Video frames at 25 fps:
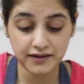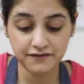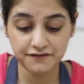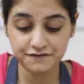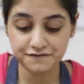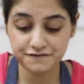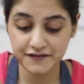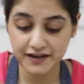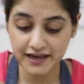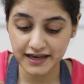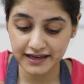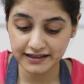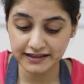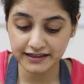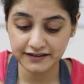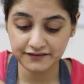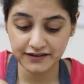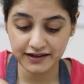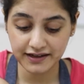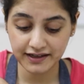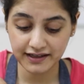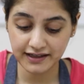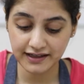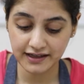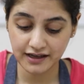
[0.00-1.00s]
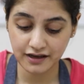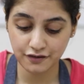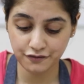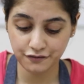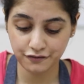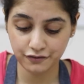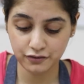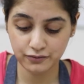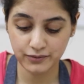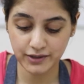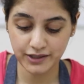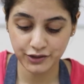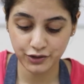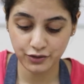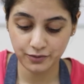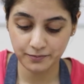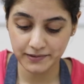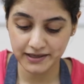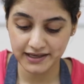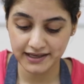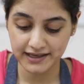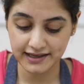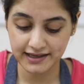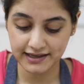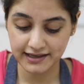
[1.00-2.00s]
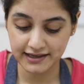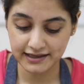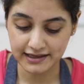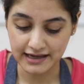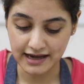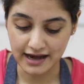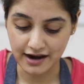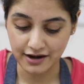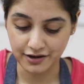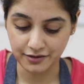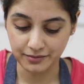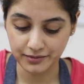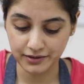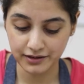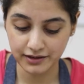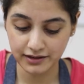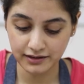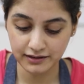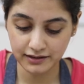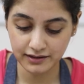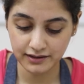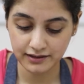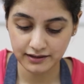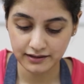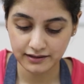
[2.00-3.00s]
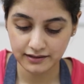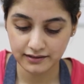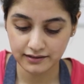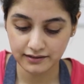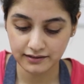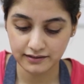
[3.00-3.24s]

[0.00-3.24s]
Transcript: Be very very careful when you're making caramel.